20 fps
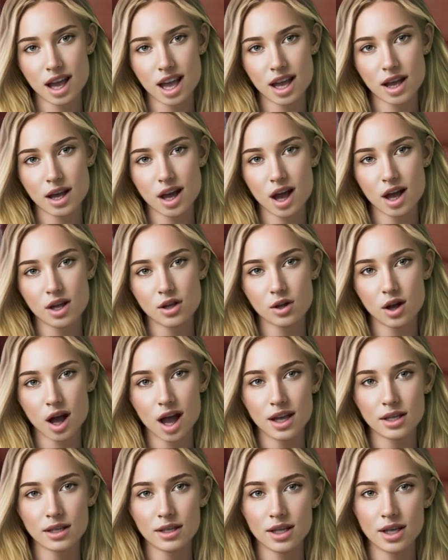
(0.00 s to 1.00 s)
In
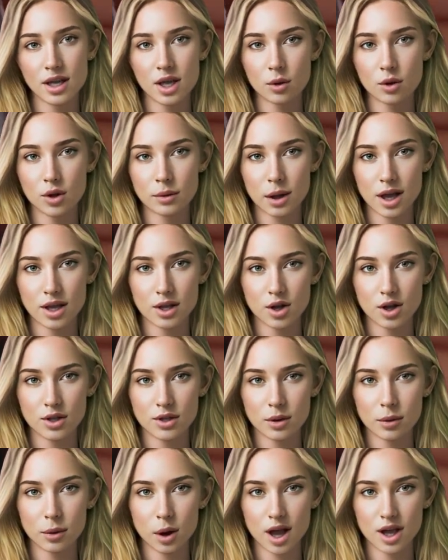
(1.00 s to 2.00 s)
contrast, the remainder
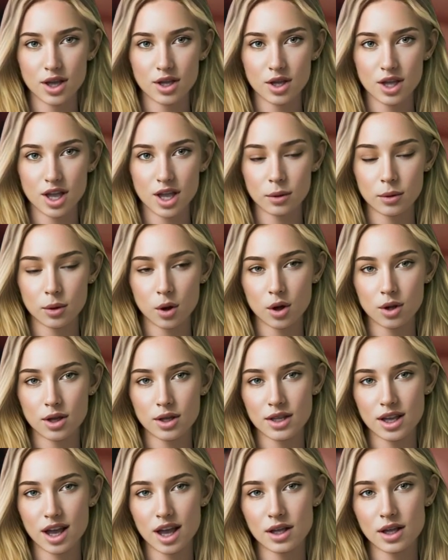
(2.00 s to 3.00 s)
of the punch is
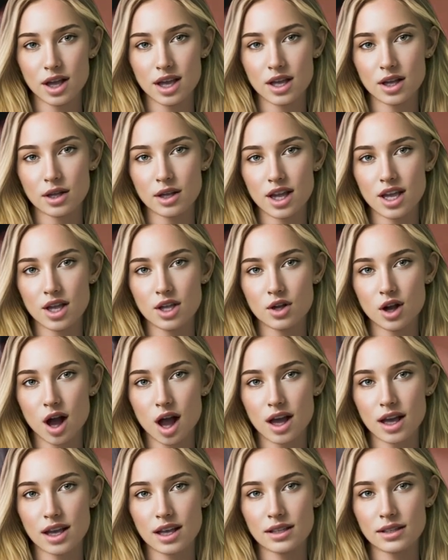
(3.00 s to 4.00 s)
bold and clearly
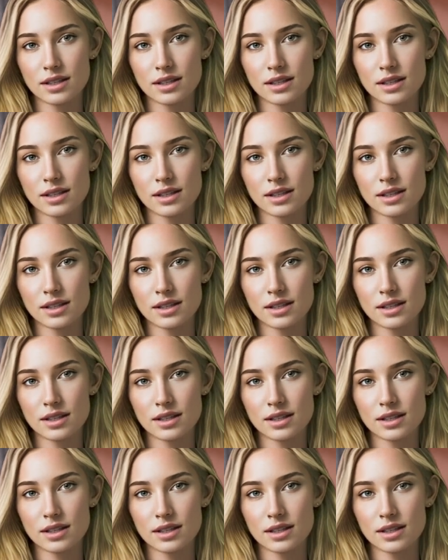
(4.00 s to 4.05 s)
struck.